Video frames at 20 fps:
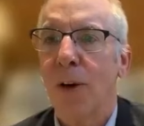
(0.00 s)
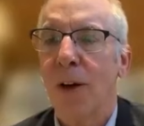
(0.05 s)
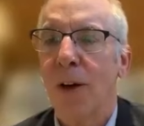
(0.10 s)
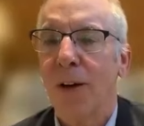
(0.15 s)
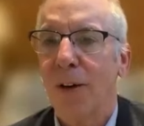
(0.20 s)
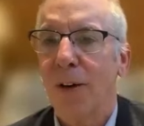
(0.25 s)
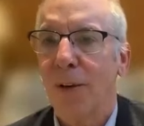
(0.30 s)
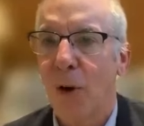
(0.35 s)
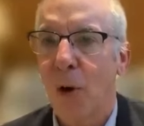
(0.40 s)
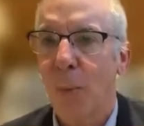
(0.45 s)

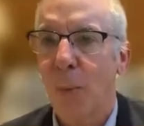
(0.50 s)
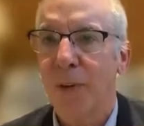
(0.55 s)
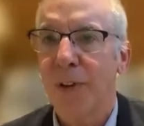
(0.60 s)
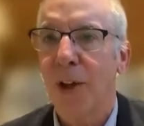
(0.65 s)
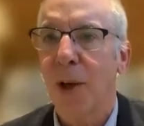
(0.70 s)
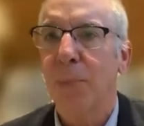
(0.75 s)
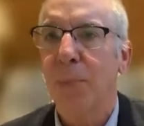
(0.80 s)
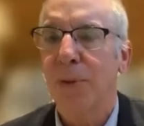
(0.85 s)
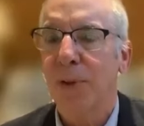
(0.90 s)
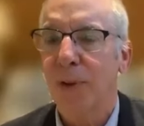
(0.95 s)
uh, opened
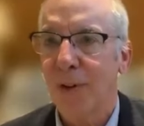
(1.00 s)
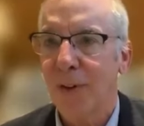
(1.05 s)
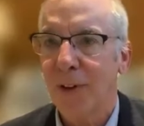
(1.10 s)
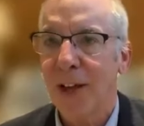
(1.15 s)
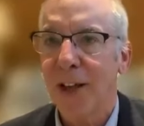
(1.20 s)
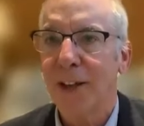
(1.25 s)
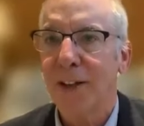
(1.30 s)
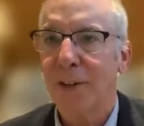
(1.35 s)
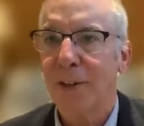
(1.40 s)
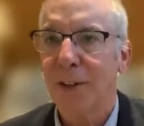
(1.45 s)
up, you
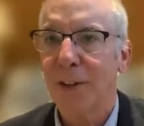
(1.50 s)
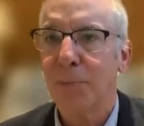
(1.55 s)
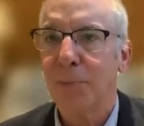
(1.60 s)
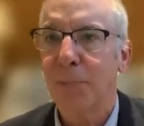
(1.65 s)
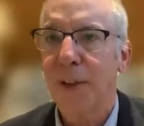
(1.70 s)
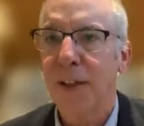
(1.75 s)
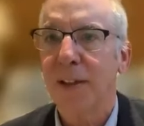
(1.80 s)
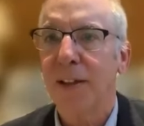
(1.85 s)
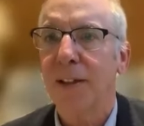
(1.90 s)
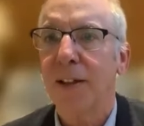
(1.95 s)
had a
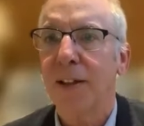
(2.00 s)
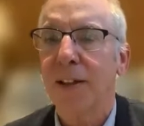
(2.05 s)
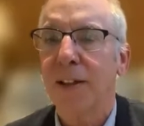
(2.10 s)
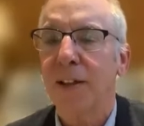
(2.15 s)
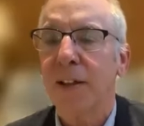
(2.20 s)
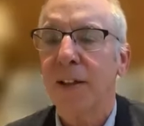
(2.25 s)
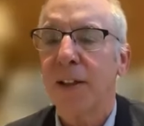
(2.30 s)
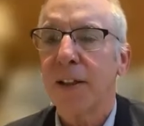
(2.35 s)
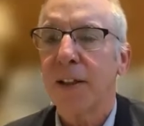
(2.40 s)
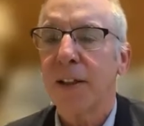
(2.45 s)
big uh,
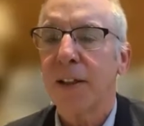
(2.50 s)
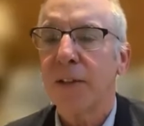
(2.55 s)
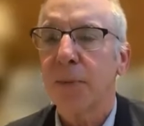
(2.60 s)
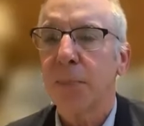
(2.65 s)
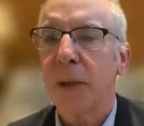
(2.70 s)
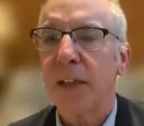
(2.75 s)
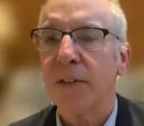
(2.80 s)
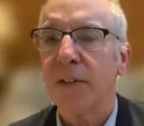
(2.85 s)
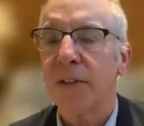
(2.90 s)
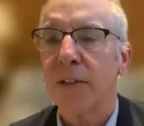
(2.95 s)

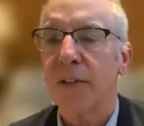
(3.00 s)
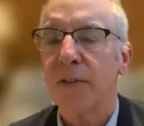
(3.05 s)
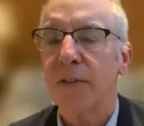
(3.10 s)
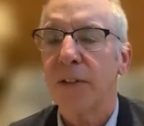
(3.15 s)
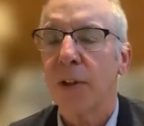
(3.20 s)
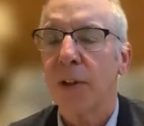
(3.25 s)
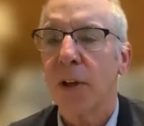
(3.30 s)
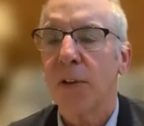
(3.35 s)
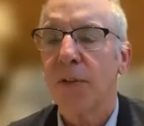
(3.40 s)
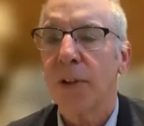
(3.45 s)
expansion of,
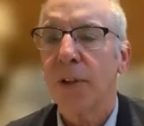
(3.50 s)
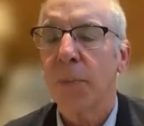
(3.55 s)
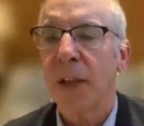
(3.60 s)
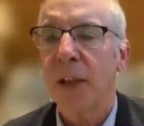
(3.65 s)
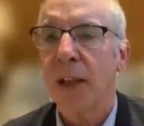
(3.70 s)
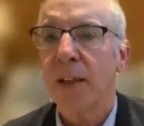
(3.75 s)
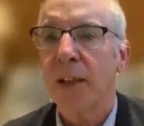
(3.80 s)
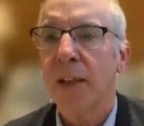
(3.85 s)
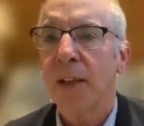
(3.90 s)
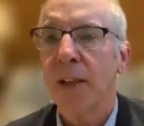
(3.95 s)
of
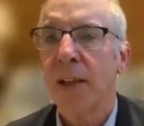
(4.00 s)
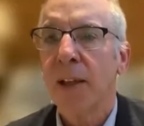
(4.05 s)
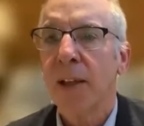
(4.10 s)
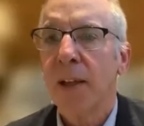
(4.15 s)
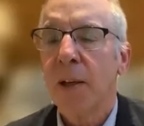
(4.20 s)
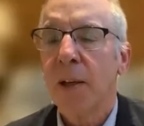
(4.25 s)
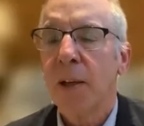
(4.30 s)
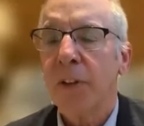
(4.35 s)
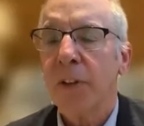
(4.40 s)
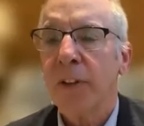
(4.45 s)
demand.
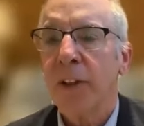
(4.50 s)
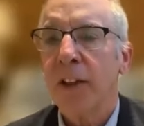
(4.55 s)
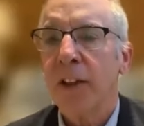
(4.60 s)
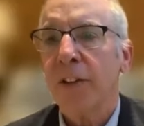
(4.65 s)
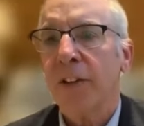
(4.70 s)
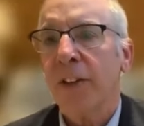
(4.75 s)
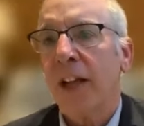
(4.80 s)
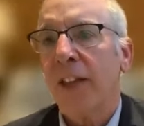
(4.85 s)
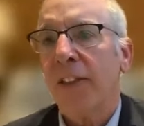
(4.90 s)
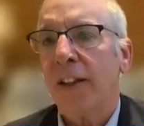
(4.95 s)
But the other
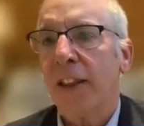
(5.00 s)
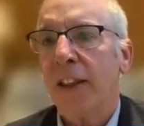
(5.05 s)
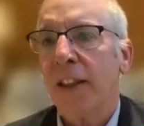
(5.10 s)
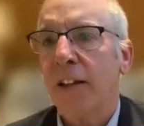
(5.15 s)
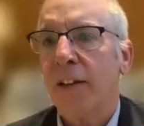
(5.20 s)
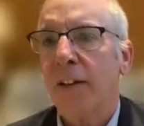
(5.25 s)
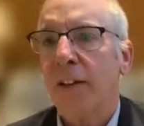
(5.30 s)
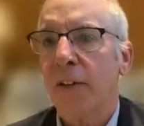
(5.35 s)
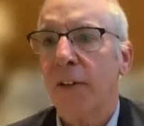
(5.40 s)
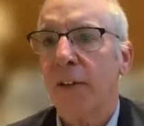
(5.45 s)
thing I think
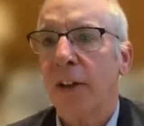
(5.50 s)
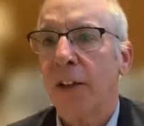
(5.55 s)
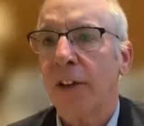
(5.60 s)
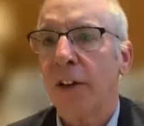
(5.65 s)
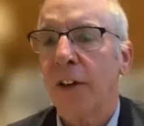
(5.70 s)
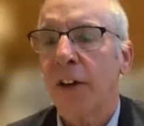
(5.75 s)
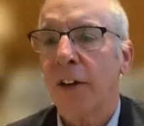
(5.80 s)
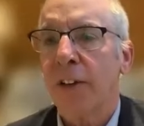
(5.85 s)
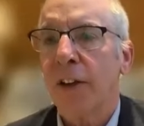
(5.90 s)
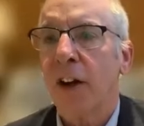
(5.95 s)
that, that
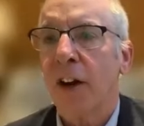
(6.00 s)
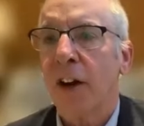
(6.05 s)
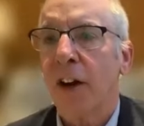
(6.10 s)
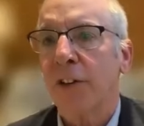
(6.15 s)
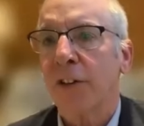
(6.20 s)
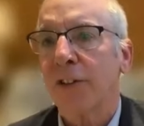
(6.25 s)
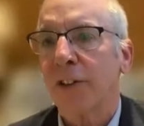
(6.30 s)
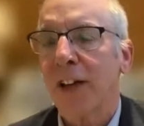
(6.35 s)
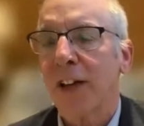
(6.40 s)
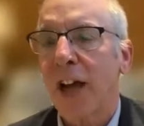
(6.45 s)
there, are, there are
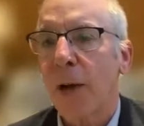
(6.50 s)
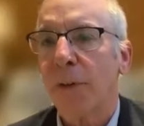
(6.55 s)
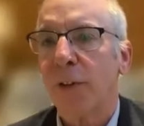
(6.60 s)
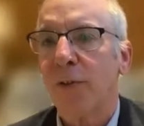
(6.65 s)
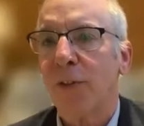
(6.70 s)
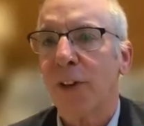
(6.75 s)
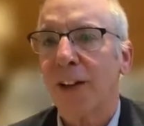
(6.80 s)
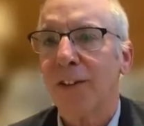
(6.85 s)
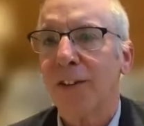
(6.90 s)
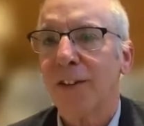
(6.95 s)
also common
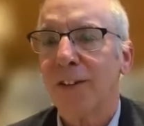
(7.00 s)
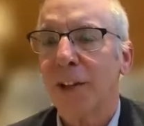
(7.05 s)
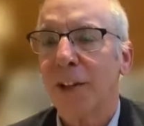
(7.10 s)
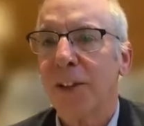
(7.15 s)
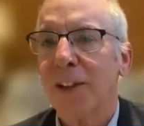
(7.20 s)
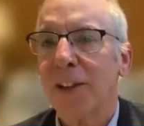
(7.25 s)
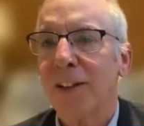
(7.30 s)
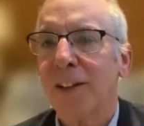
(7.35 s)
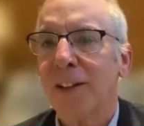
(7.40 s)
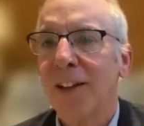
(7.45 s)
factors. I
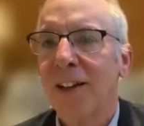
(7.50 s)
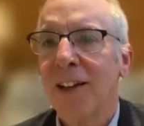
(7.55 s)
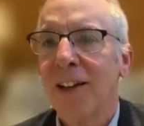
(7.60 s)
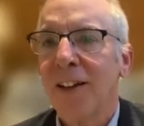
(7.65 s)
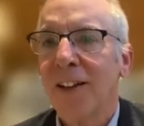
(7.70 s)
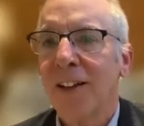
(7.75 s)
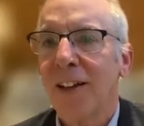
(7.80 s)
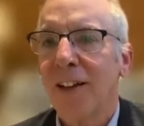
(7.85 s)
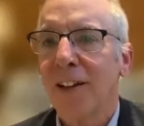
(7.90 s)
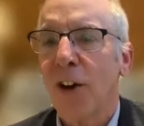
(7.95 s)
mean,
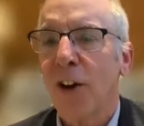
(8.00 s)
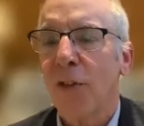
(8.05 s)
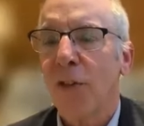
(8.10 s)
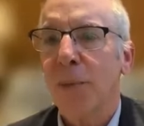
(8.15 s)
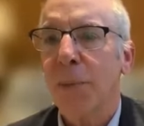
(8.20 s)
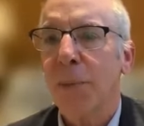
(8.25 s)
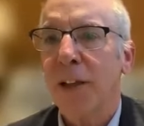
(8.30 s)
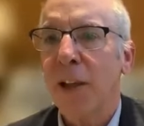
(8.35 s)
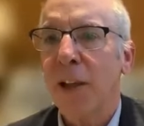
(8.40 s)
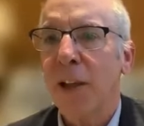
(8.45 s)
the
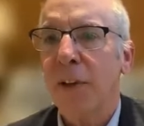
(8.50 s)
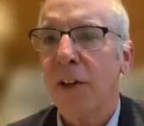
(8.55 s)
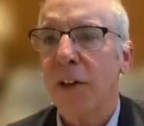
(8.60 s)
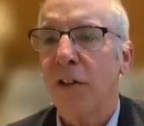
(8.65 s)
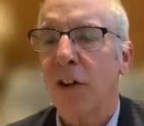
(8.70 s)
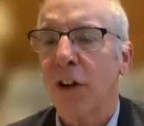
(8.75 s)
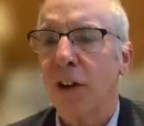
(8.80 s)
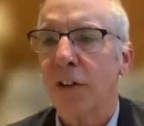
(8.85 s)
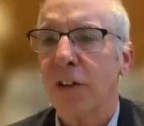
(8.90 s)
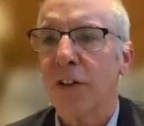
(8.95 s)
COVID pandemic
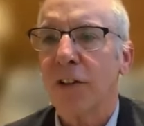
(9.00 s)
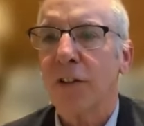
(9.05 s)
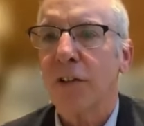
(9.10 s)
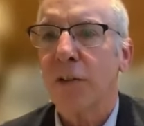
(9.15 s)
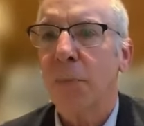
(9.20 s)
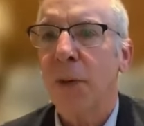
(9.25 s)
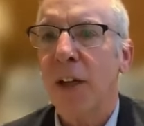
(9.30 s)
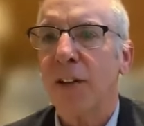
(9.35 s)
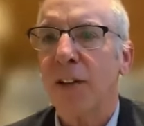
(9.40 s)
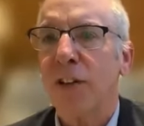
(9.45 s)
caused
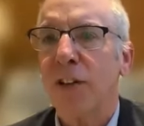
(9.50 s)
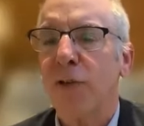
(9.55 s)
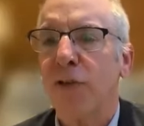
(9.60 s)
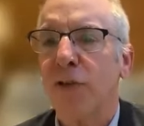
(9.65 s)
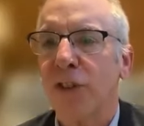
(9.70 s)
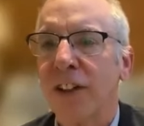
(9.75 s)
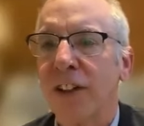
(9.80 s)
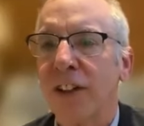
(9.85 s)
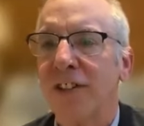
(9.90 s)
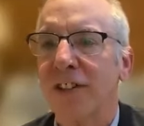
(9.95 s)
tremendous
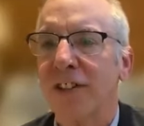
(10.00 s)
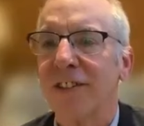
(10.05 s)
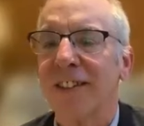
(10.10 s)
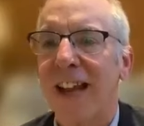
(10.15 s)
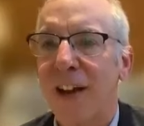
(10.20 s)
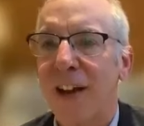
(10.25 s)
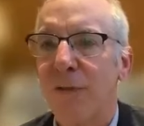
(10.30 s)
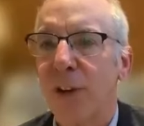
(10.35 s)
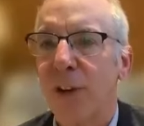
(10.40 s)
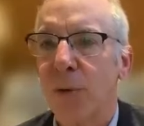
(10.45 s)
frictions
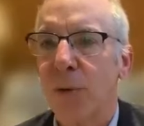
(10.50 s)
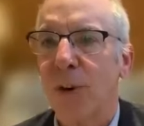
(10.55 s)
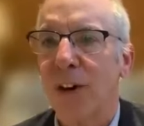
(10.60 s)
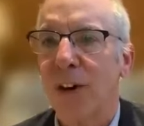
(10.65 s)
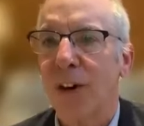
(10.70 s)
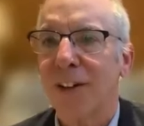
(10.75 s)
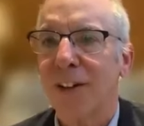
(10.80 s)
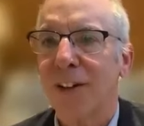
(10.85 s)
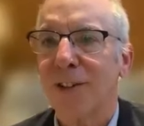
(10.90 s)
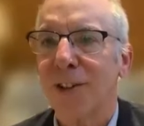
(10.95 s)

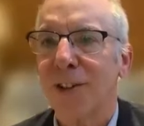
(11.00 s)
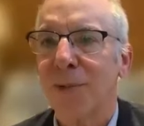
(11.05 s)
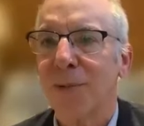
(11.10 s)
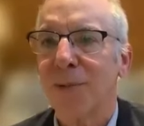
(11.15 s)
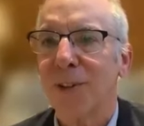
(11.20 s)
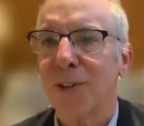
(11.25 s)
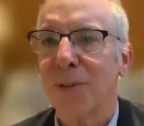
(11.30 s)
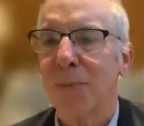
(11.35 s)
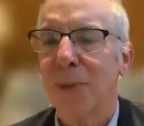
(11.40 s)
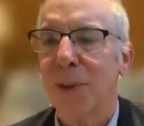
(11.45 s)
everywhere in
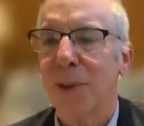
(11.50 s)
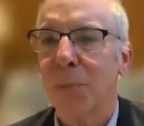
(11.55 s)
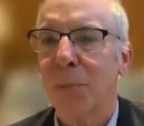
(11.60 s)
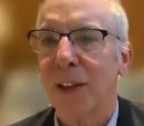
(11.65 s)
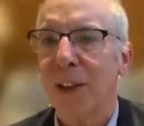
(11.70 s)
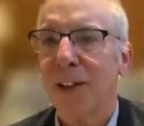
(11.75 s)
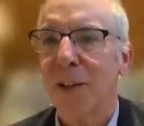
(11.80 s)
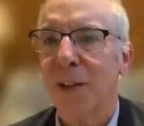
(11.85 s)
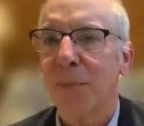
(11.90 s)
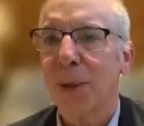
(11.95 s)
terms of the
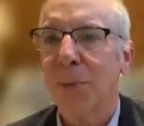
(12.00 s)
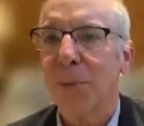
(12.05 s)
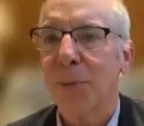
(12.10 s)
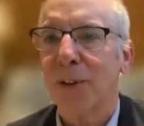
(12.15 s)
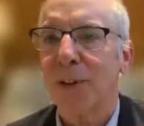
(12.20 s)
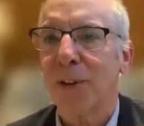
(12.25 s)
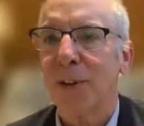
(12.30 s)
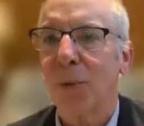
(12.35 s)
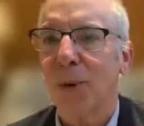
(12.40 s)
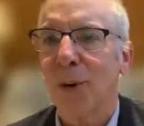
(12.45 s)
ability of
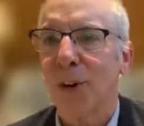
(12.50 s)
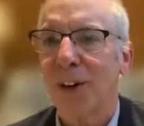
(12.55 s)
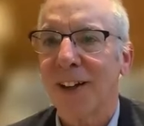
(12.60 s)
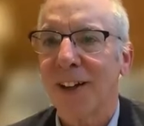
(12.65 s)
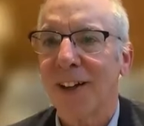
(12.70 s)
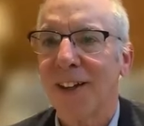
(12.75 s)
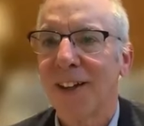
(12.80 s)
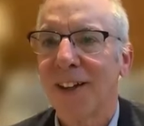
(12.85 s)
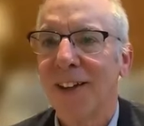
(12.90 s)
people to work,